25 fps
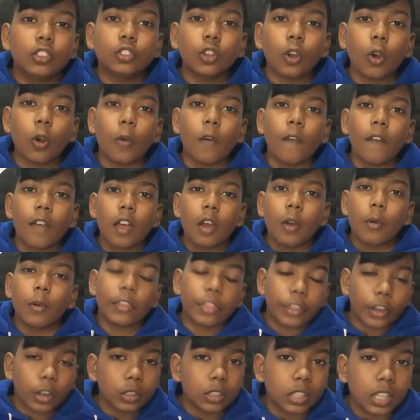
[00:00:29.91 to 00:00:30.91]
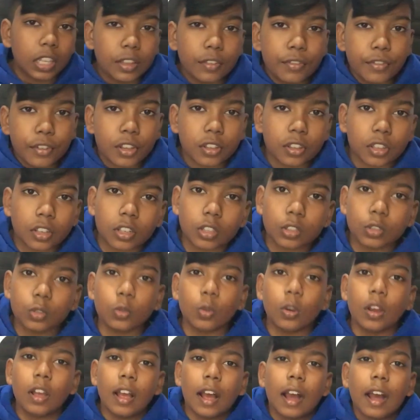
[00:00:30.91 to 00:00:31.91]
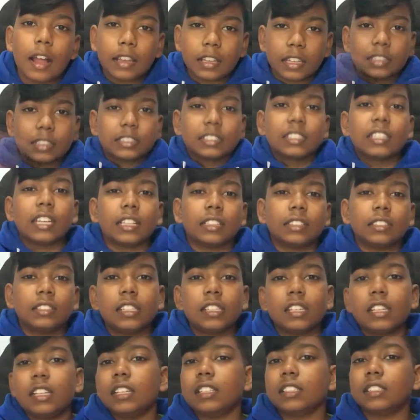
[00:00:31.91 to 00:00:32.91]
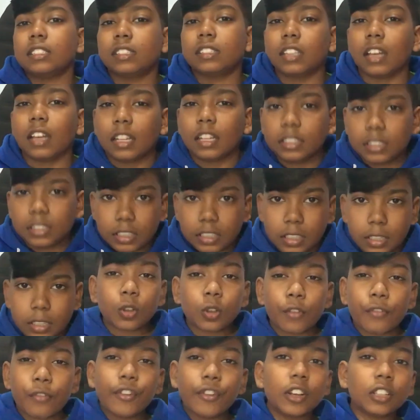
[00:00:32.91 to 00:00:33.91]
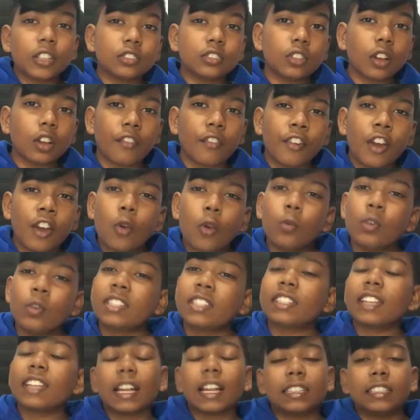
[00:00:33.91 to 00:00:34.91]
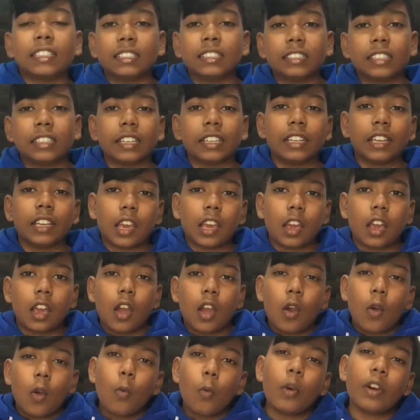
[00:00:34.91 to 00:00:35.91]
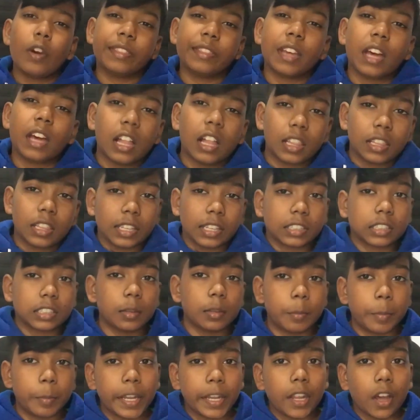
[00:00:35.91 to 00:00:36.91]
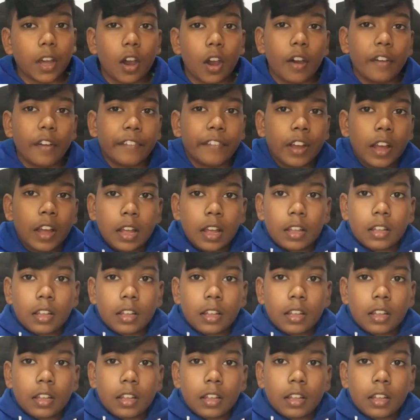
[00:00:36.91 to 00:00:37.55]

So, without any further ado, let's get today started. So, first up, we started today with a little bit of